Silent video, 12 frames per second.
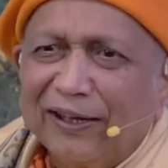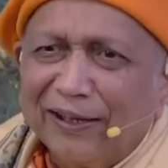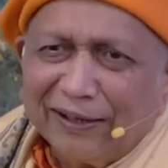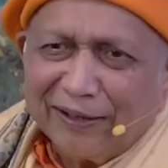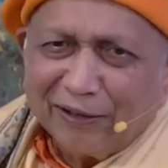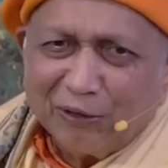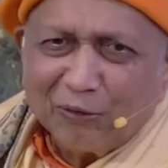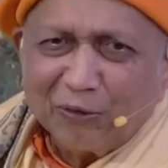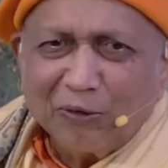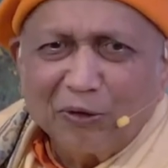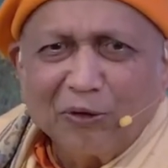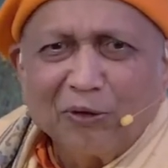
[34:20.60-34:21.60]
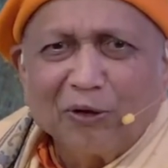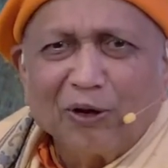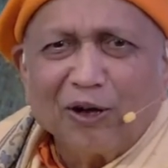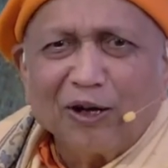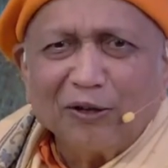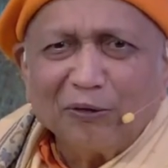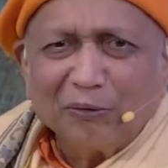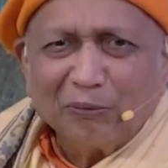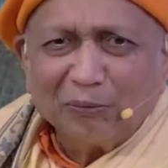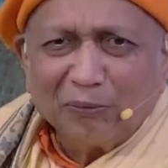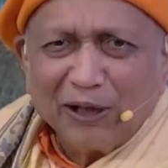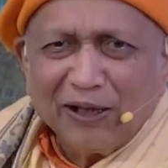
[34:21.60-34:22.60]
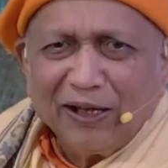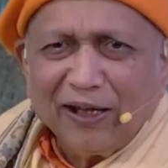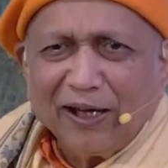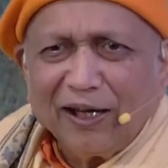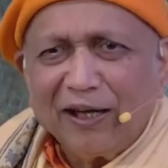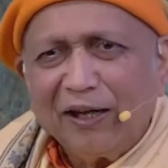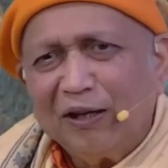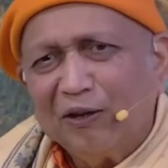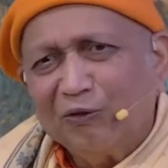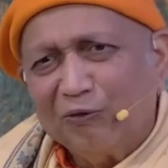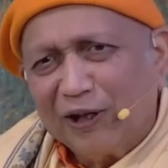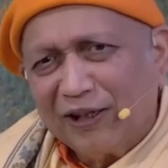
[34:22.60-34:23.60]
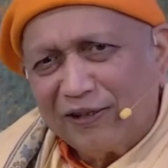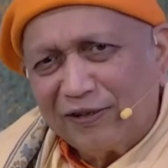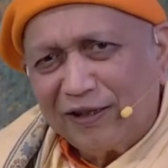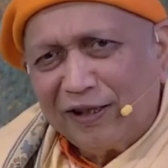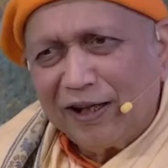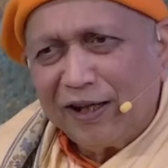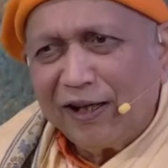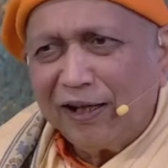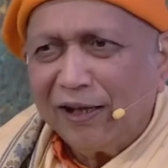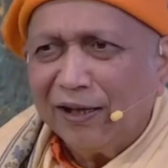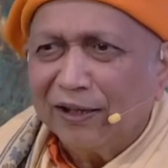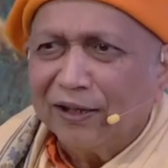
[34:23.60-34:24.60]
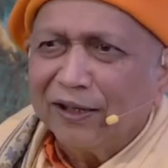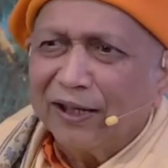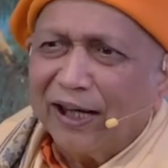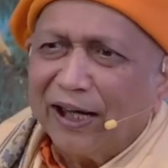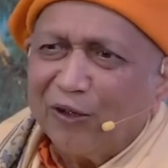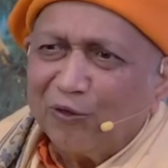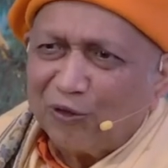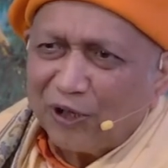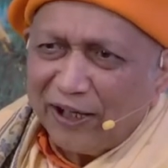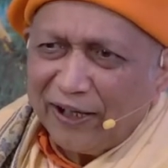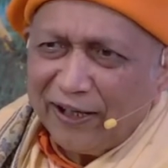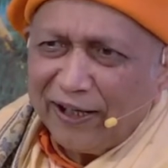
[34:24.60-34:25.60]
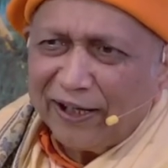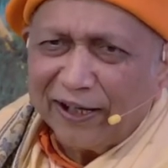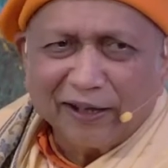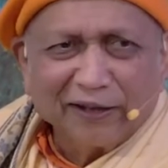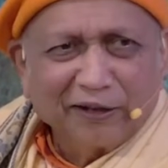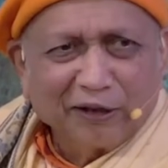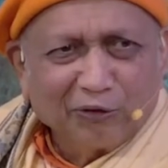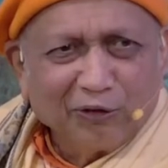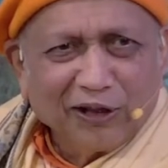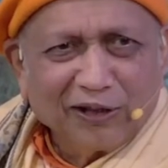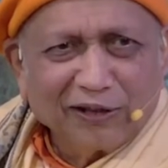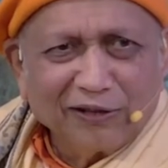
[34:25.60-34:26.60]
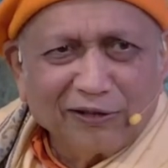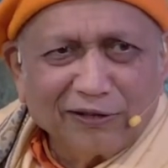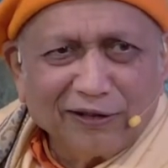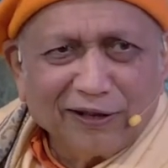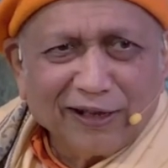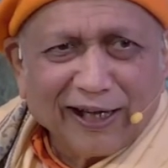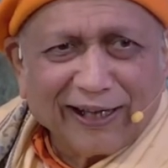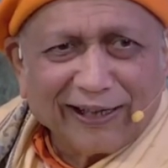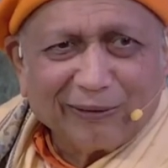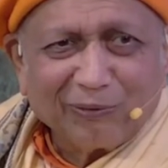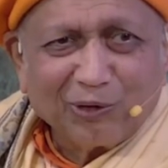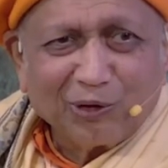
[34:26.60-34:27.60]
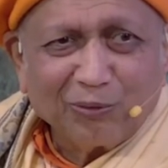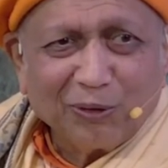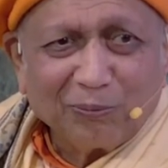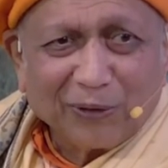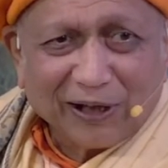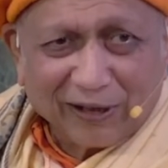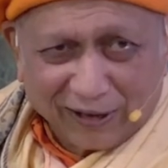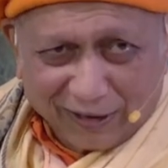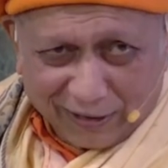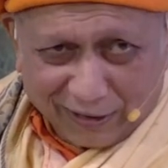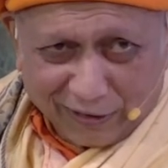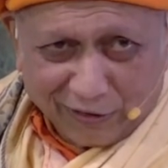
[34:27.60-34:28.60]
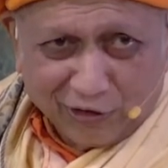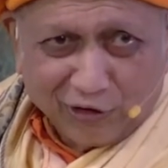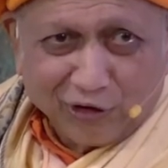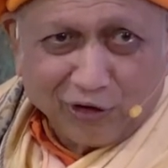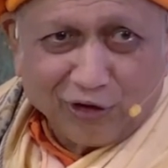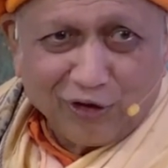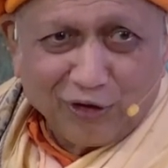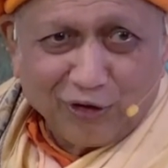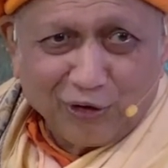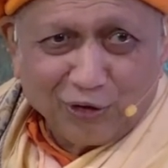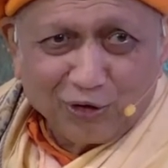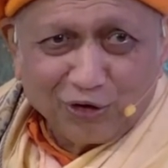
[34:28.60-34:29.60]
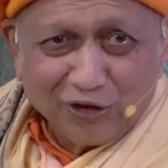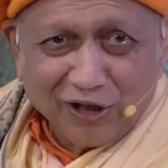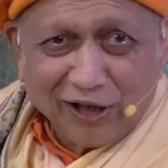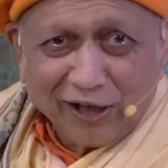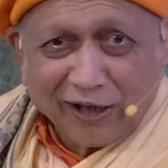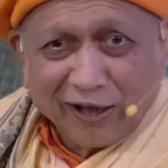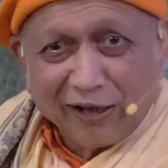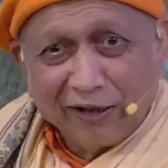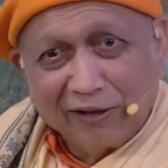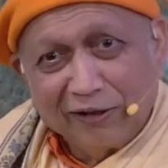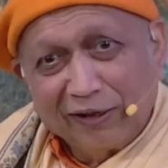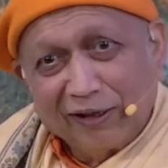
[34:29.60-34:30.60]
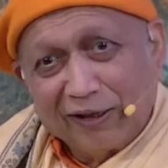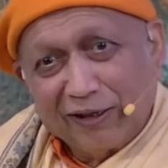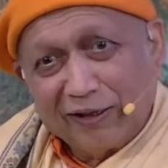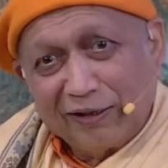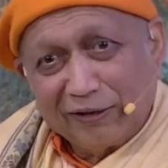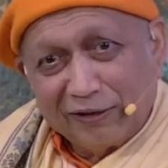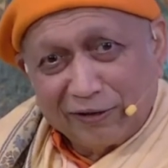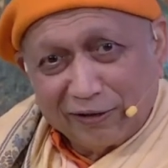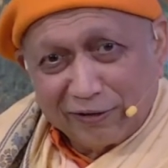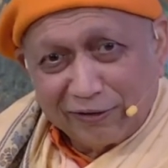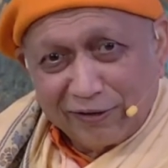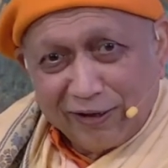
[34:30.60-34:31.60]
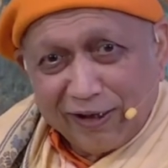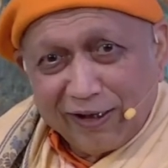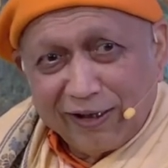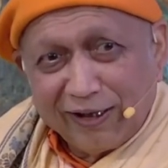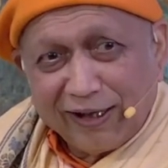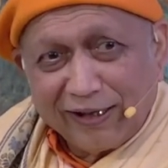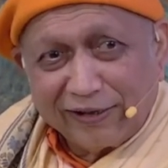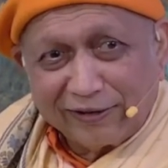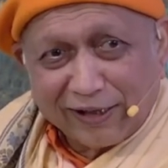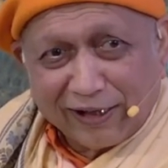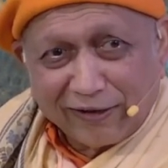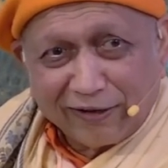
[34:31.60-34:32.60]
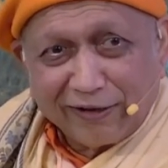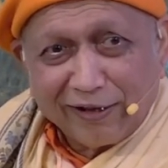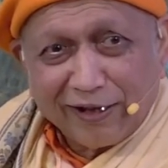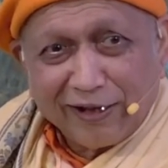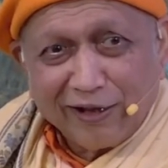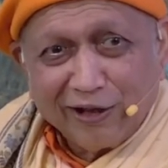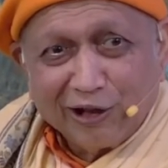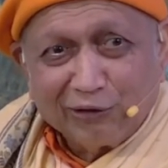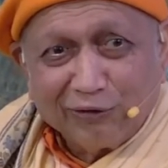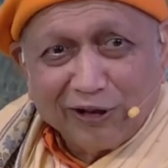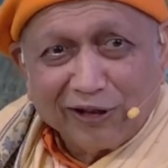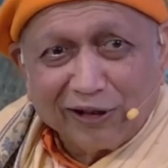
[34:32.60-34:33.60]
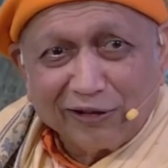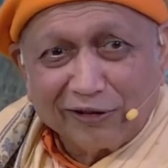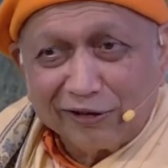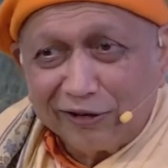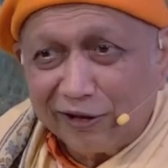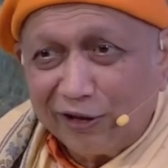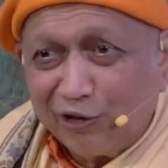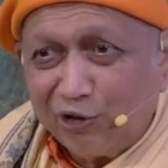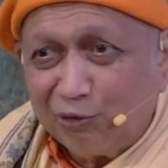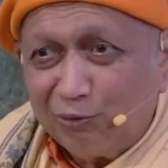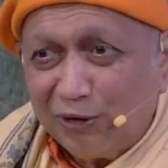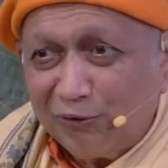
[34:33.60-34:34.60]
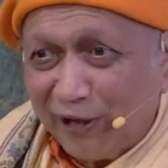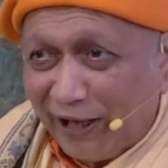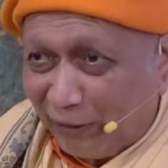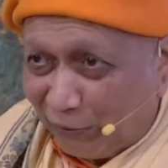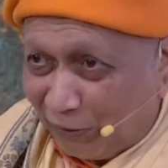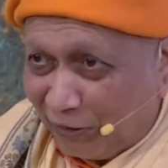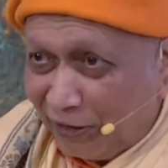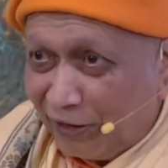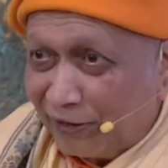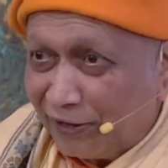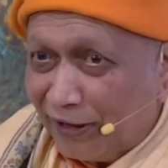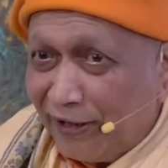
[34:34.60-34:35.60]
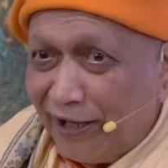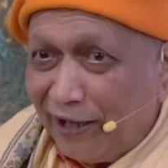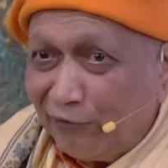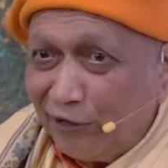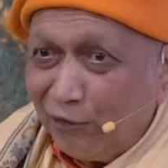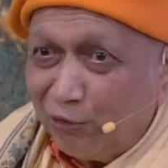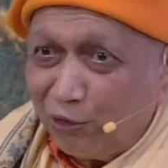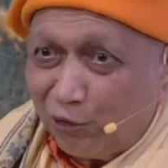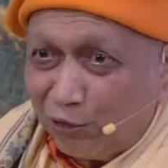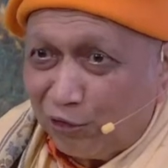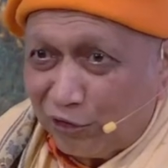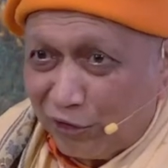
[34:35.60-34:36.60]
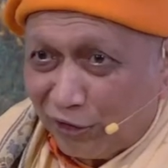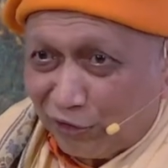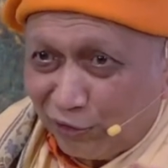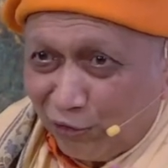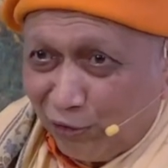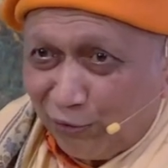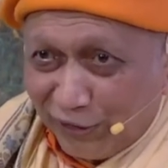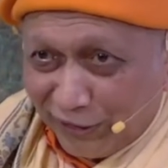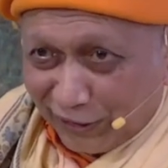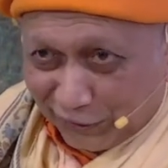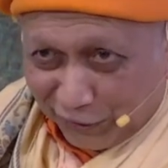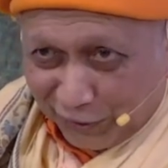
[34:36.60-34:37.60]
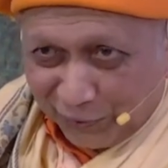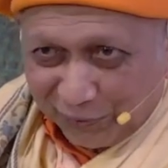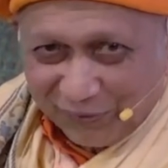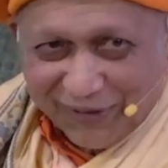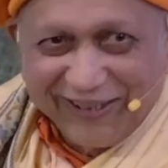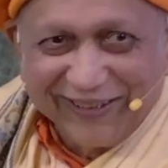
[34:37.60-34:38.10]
uh, on Monday, Wednesday, and Friday, we consider atom to be particle. On Tuesday, uh, Thursday, and Saturday, we consider it to be wave. Sunday, we go to church, no physics.